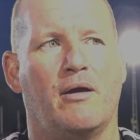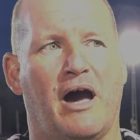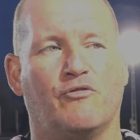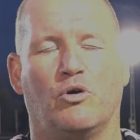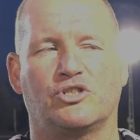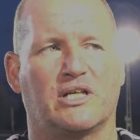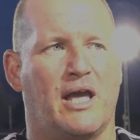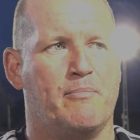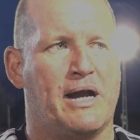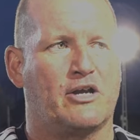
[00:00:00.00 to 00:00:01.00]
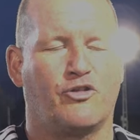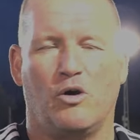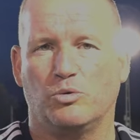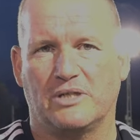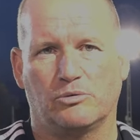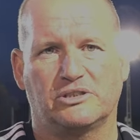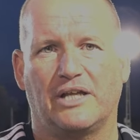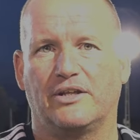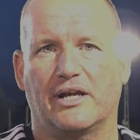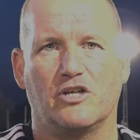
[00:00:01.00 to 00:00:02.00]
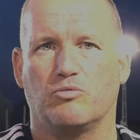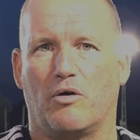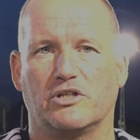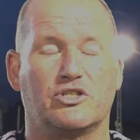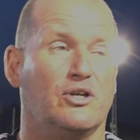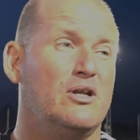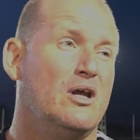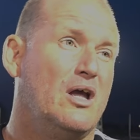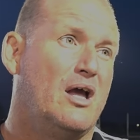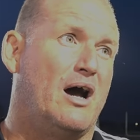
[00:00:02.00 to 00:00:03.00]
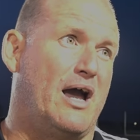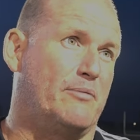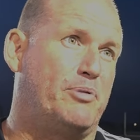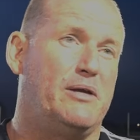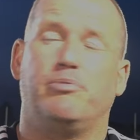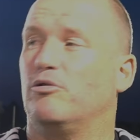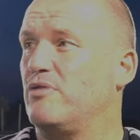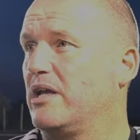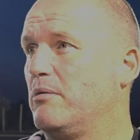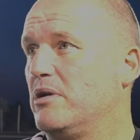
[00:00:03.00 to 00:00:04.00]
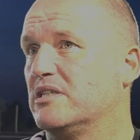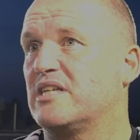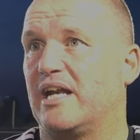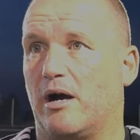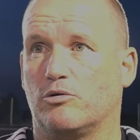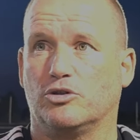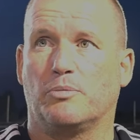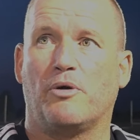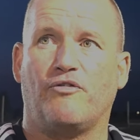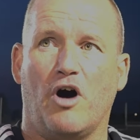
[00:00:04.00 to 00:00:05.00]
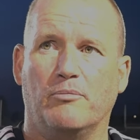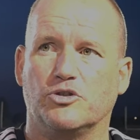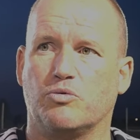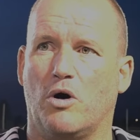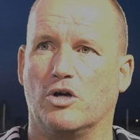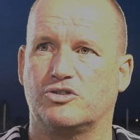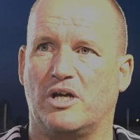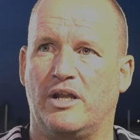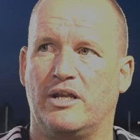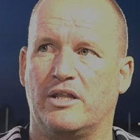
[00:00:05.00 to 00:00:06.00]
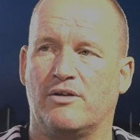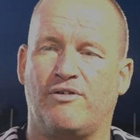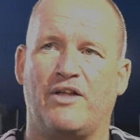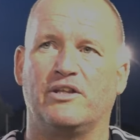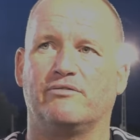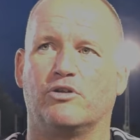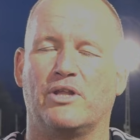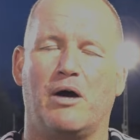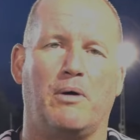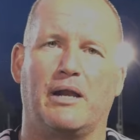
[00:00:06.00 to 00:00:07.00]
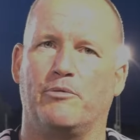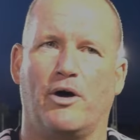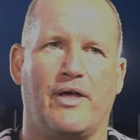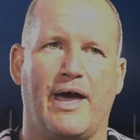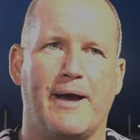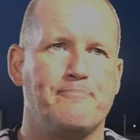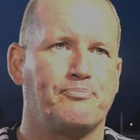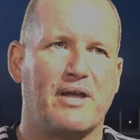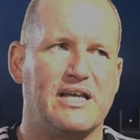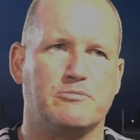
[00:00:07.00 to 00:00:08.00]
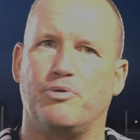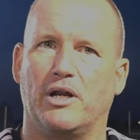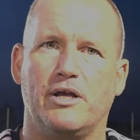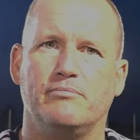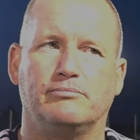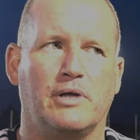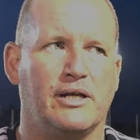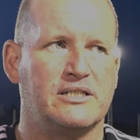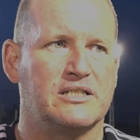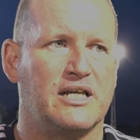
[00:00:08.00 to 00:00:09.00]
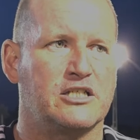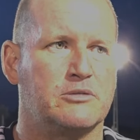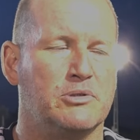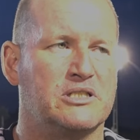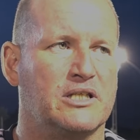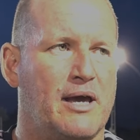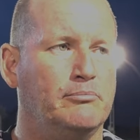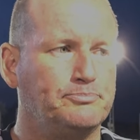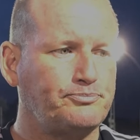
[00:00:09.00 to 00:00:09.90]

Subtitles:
I've watched the game back. I thought it was outstanding against Warrington. I had people ringing me and saying how good the performance was, and the fact that they've done that while I'm not there is brilliant, and it's a testament to them.